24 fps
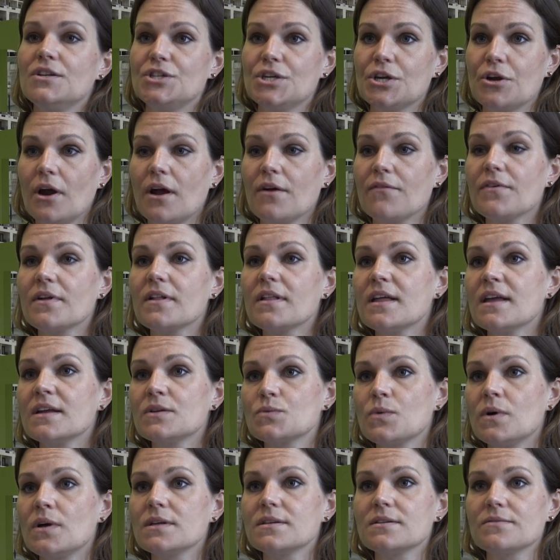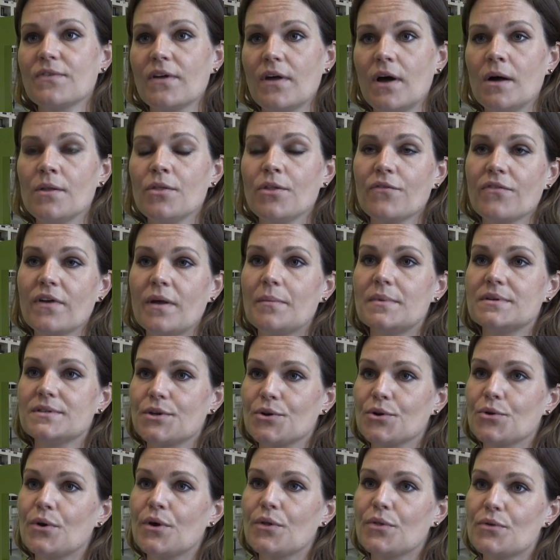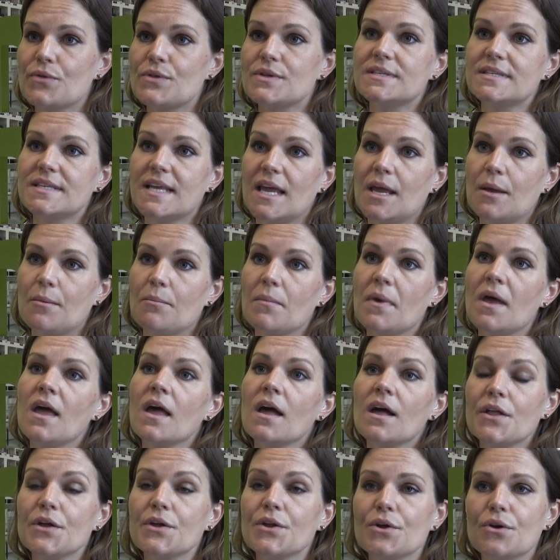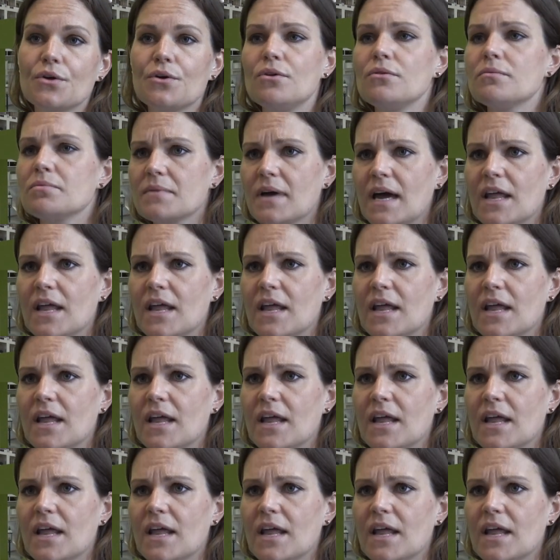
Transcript: geographically as well as the, um, the families that are going through the same clinical